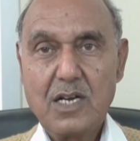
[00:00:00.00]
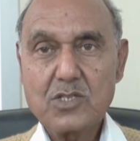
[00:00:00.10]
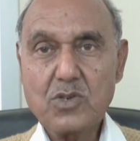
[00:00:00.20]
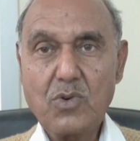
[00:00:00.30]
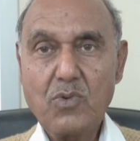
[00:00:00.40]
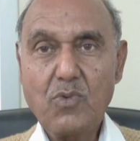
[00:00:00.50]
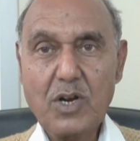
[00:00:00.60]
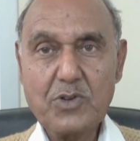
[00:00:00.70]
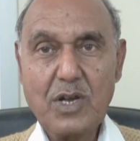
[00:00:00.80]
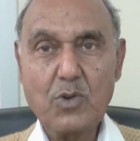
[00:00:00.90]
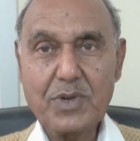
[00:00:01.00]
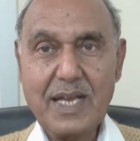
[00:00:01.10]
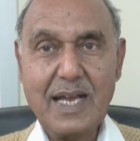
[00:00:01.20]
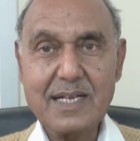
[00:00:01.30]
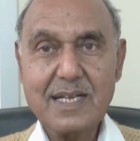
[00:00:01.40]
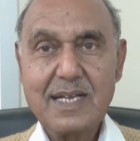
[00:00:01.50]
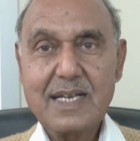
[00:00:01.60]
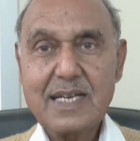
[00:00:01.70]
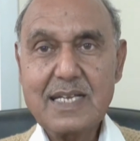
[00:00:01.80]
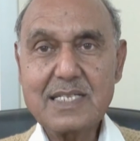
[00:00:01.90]
So what you are looking at
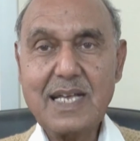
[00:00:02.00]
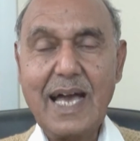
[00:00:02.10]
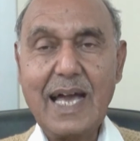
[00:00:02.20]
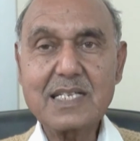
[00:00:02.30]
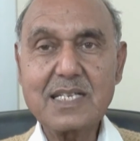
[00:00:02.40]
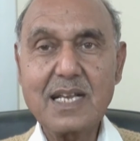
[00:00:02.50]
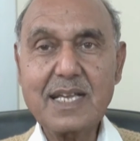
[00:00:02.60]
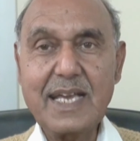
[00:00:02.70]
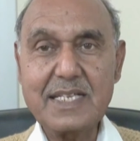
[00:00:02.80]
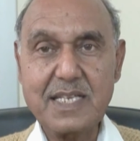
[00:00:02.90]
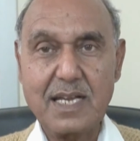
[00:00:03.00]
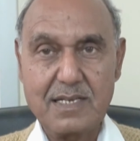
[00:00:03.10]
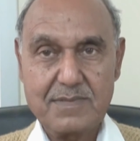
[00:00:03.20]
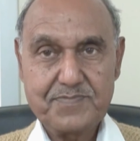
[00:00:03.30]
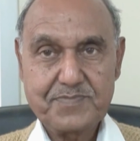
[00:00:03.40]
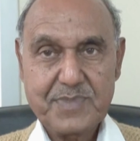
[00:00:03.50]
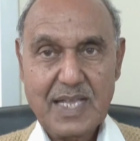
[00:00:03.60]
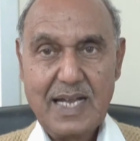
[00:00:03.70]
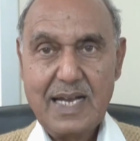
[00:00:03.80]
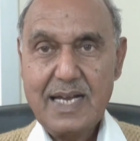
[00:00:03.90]
is the axle casing.
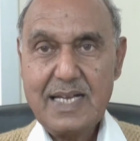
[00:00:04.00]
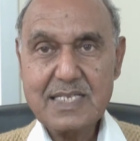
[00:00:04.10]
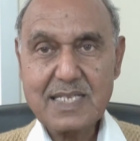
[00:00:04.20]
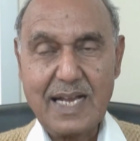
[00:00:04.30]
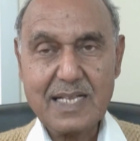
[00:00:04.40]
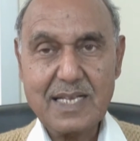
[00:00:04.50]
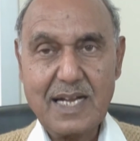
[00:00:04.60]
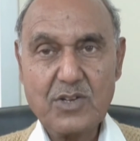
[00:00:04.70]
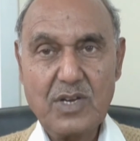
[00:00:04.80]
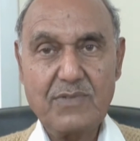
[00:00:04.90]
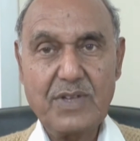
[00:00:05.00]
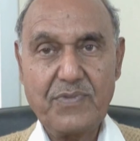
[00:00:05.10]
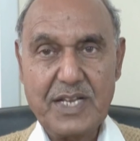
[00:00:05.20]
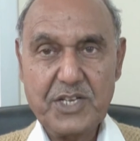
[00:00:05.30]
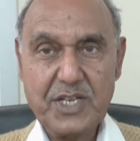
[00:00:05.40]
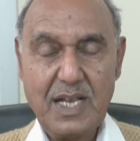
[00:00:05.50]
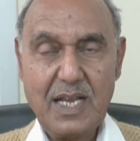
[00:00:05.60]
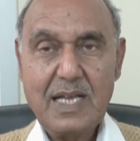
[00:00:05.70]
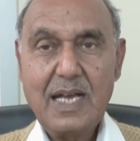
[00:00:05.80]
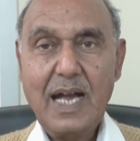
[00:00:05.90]
Inside that you have differential
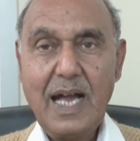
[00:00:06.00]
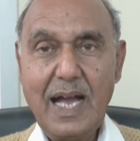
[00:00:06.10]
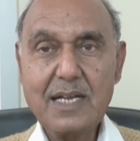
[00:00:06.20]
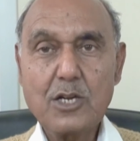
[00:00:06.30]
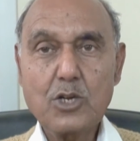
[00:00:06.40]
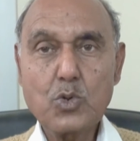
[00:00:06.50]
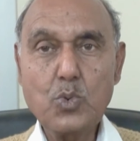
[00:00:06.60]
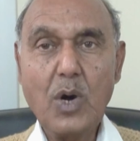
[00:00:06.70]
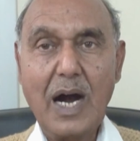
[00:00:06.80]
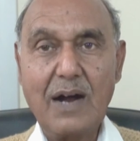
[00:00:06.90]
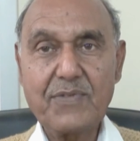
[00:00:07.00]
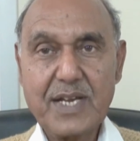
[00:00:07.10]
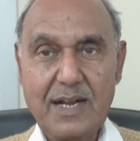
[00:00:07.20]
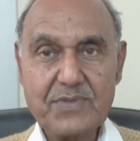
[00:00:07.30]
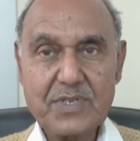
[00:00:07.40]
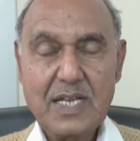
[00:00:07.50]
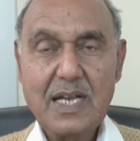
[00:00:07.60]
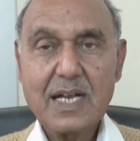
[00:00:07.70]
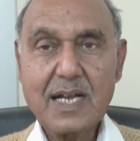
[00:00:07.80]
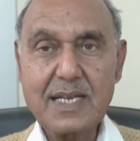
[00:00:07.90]
and two half shafts
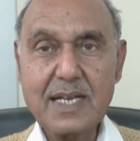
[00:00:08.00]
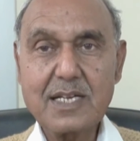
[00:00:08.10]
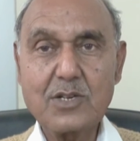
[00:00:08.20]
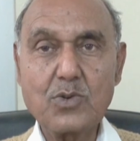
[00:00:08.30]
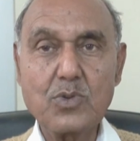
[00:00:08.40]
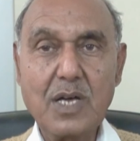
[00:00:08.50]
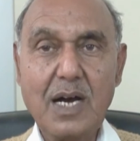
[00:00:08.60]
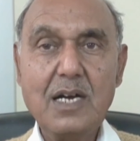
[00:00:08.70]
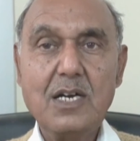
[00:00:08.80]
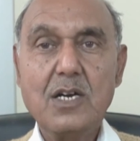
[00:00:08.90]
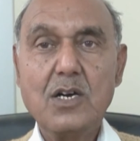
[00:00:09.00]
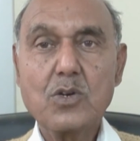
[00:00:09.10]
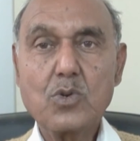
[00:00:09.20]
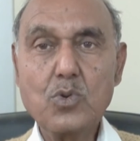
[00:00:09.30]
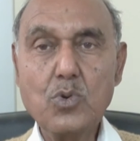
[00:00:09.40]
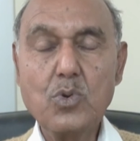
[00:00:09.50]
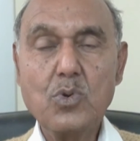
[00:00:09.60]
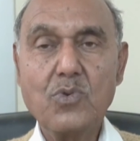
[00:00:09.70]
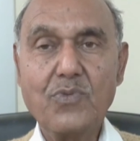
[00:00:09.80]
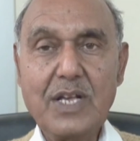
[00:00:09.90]
connected to the two
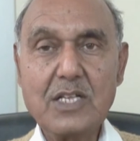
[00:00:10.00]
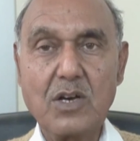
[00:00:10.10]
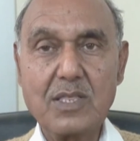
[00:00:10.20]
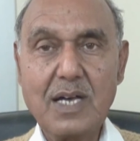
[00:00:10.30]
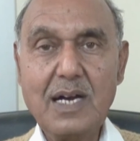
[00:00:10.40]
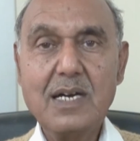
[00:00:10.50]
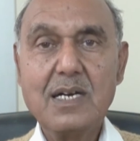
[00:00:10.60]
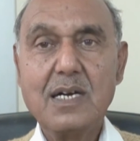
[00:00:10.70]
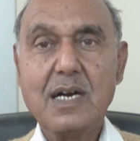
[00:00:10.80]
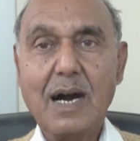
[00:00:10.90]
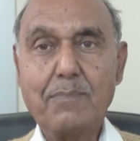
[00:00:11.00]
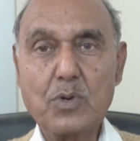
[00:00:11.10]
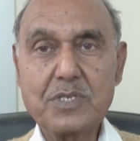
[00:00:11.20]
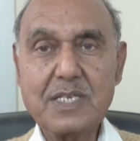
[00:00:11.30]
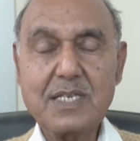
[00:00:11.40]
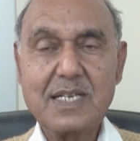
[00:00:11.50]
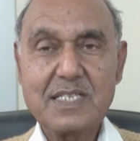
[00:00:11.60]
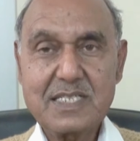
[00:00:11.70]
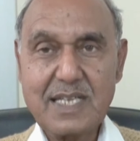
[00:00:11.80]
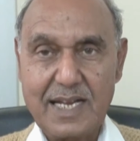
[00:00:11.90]
wheels on the opposite
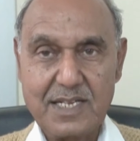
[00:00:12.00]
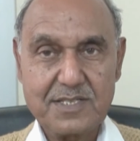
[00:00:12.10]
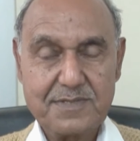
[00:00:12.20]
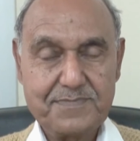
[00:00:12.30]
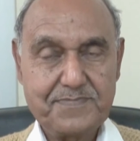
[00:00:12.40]
sides.